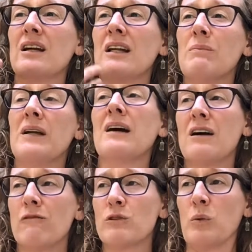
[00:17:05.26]
they're going to
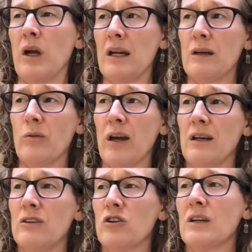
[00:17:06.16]
be uncomfortable
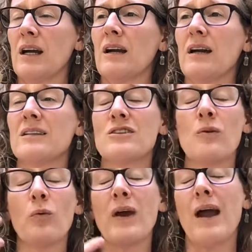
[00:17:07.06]
anyway.
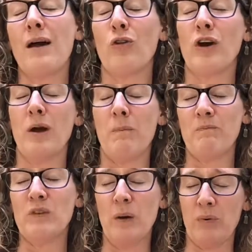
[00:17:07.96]
So the way I
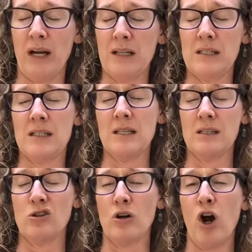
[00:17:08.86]
look at
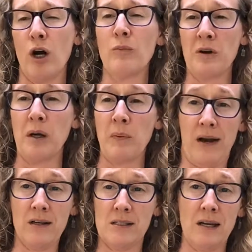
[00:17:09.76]
pregnancy is you're
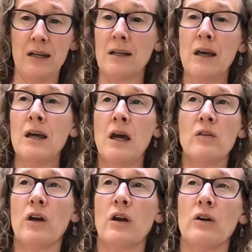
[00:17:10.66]
harboring a parasite.
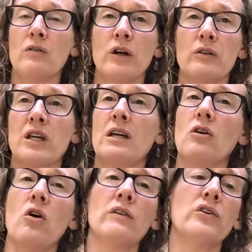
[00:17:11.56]
They're
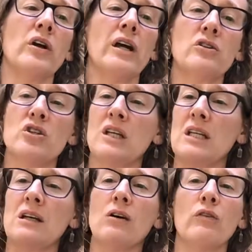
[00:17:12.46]
taking all of your
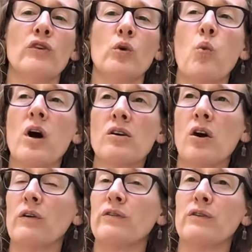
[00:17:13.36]
energy, they're taking all of your
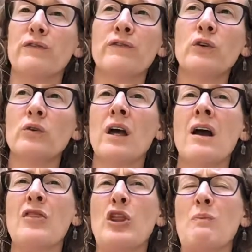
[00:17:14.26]
water, all of your
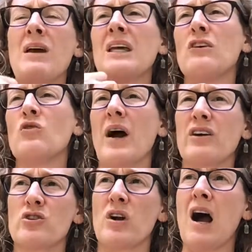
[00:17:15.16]
food, they're making
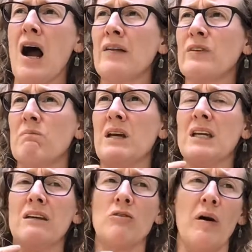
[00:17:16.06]
you extra hot,
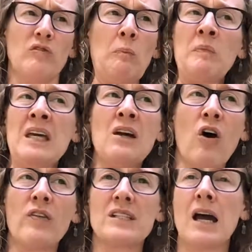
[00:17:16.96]
they're making you have to
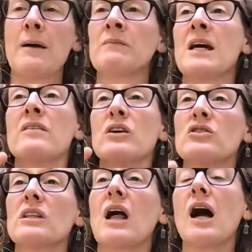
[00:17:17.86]
pee all the time.
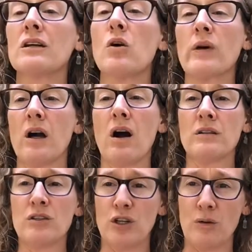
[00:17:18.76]
There's a lot
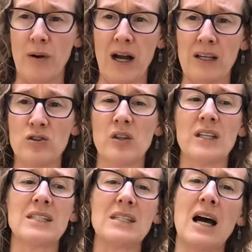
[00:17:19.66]
going on to your body.
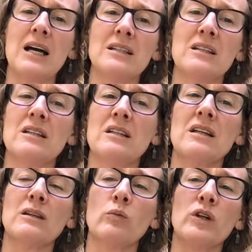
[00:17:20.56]
So
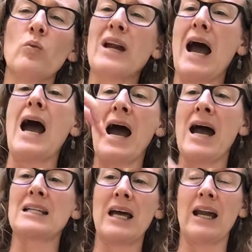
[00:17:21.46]
we don't want to
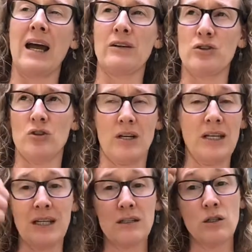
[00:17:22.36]
add that
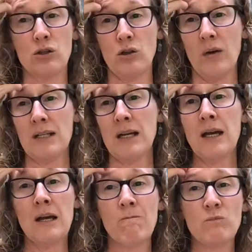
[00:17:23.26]
extra heat to
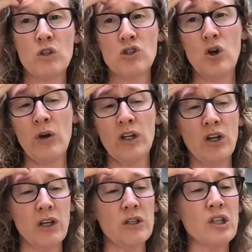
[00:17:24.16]
it.
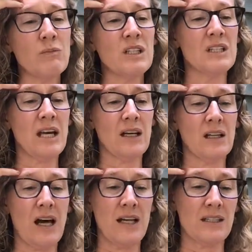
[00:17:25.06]
So encourage them to
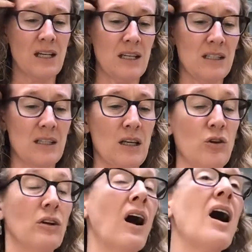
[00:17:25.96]
take a class that
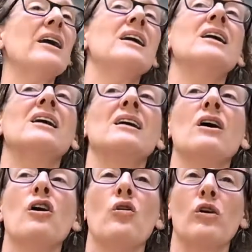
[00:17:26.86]
is either not
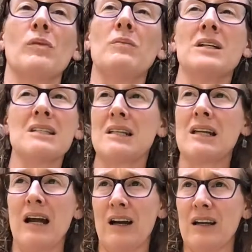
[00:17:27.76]
heated or maybe
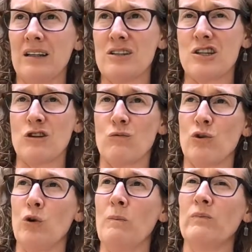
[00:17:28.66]
is in an
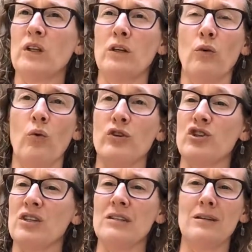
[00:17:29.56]
air-conditioned room
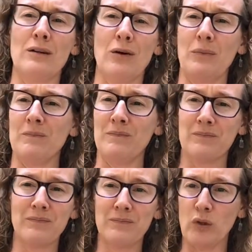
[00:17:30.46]
or just,
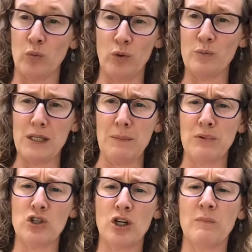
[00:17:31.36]

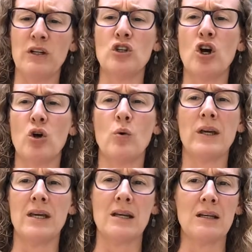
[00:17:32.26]
room temperature, but
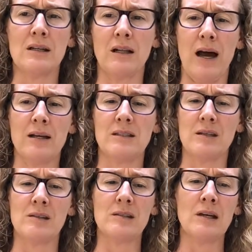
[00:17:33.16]
no heated
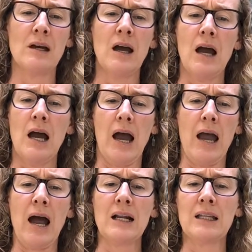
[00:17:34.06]
classes.
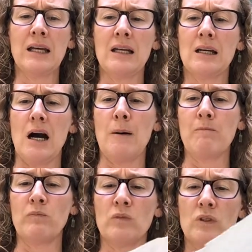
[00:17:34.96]
I had a lady
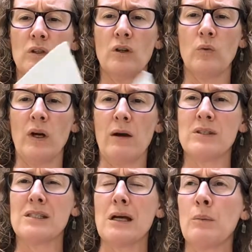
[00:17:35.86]
come
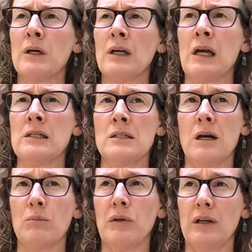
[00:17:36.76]
when I was subbing
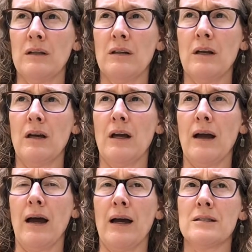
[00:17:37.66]
in Dublin
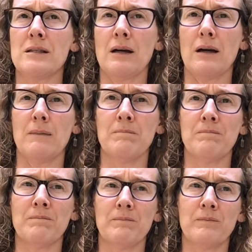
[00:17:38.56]
at...
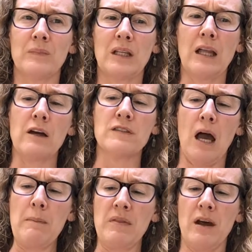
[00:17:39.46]

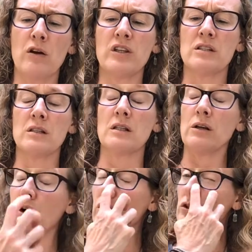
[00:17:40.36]
Lifetime there.
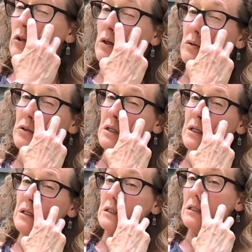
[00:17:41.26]
Their yoga
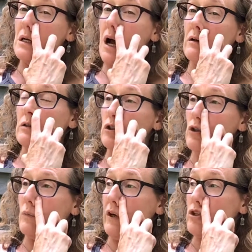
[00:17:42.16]
studios is
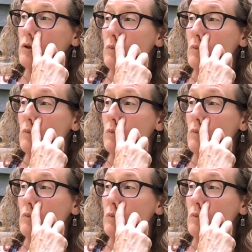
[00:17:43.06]
not too